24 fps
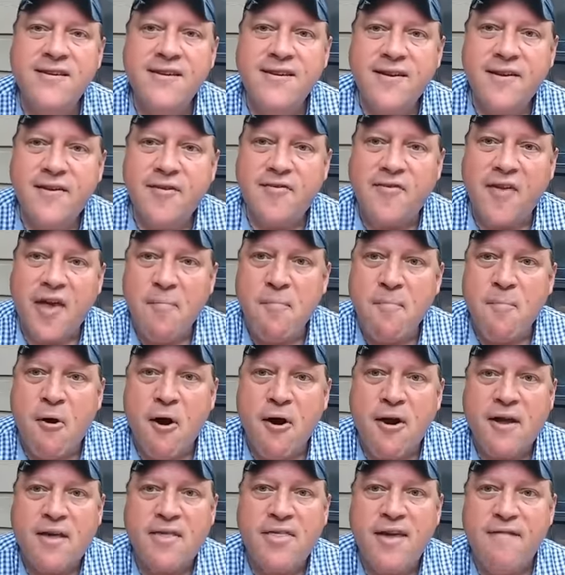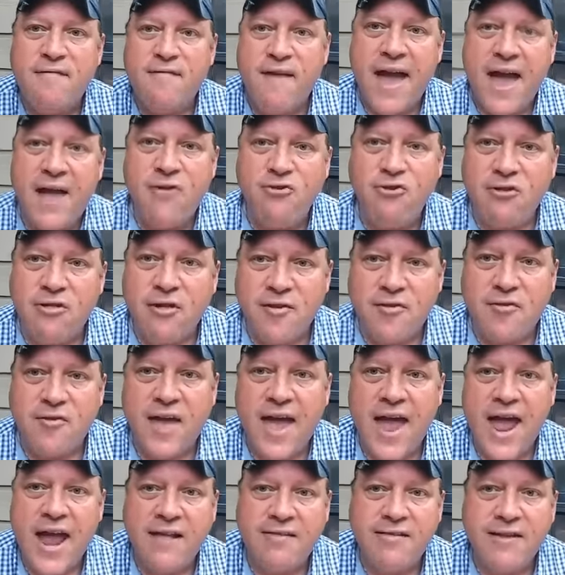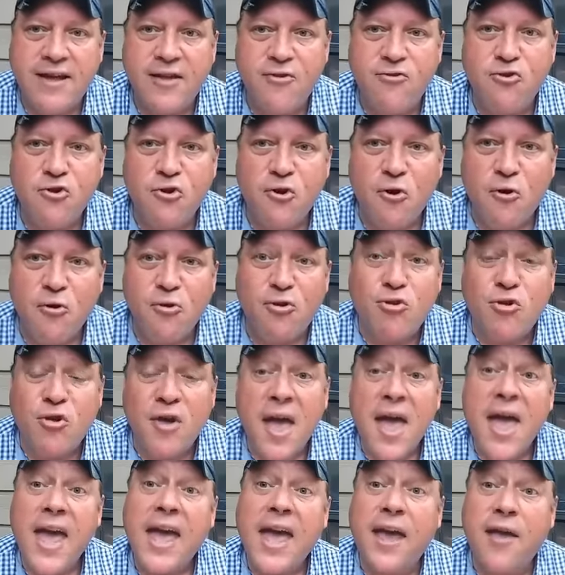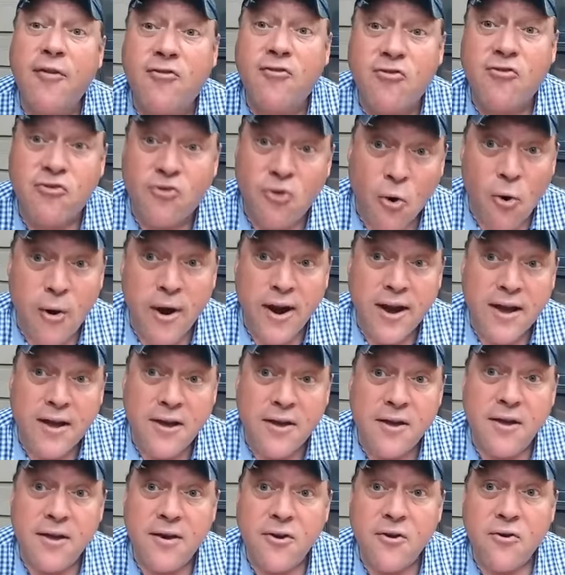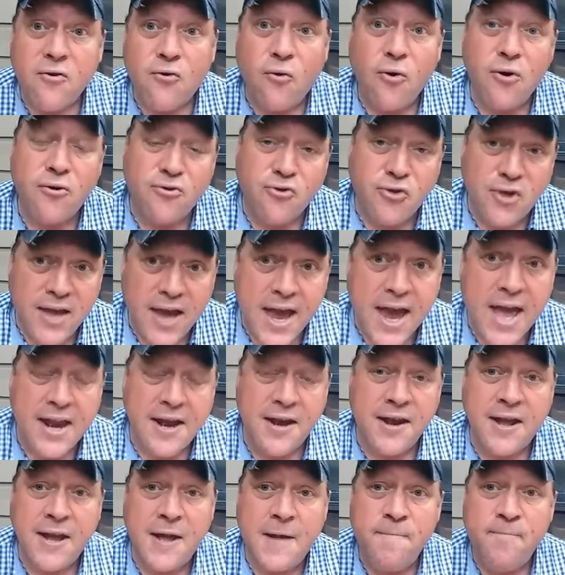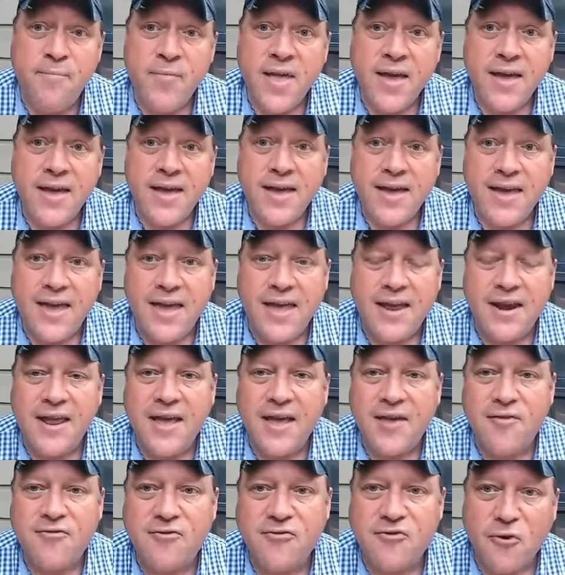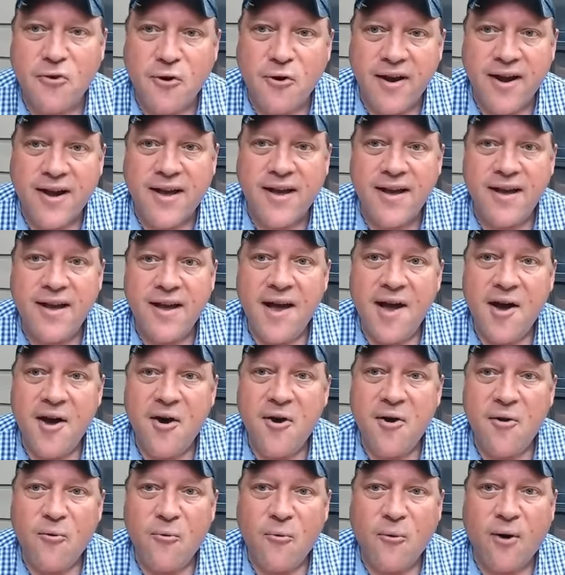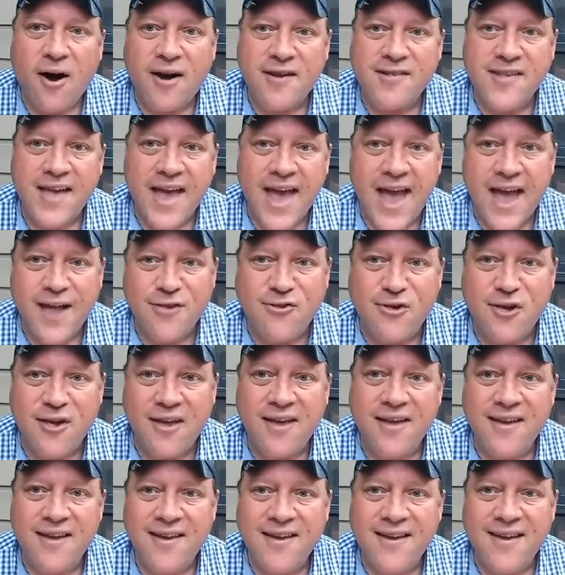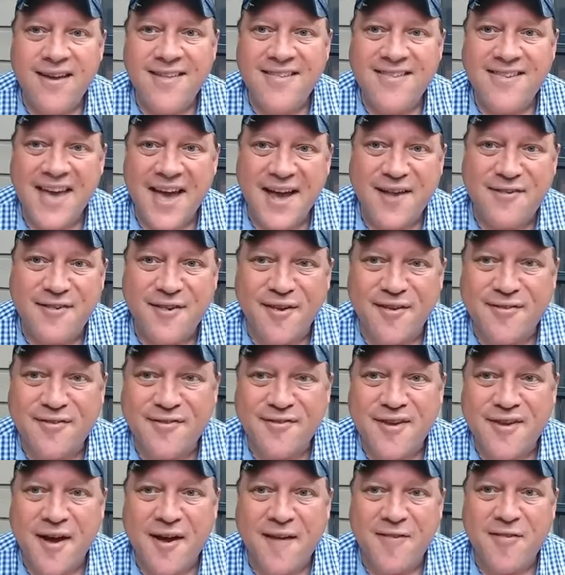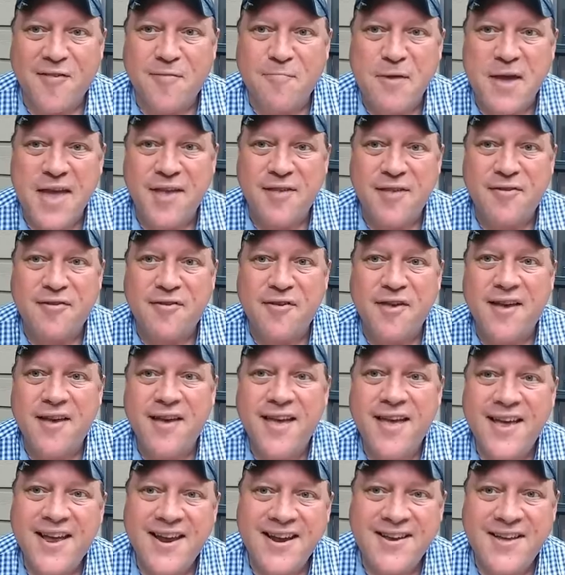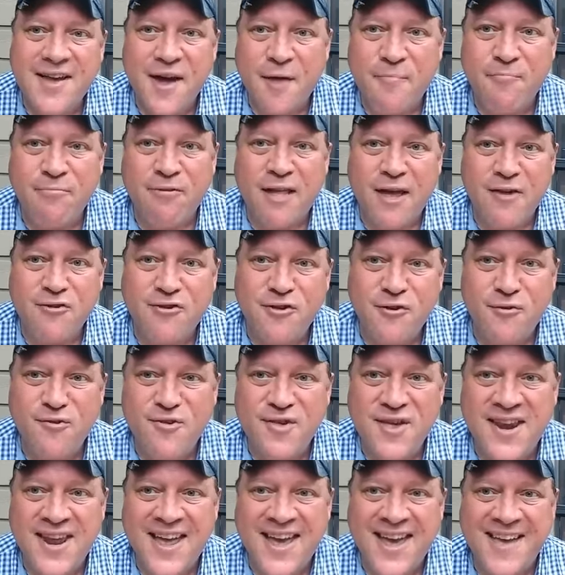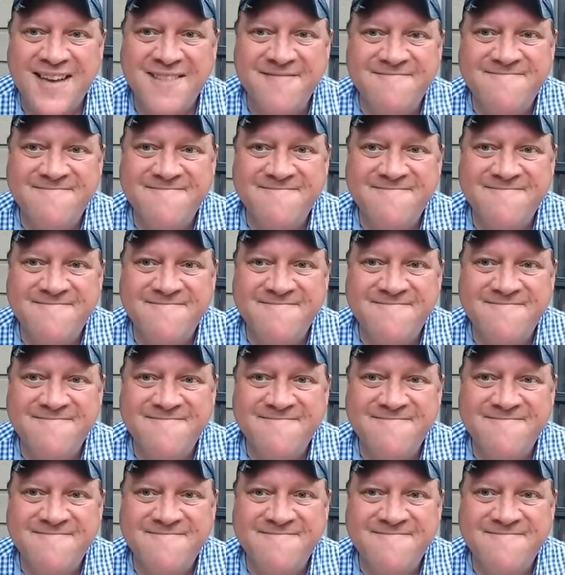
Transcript: St. Mark the Evangelist Anglican Church, historic Christianity in historic Waxahachie, Texas. God's peace. God bless you today.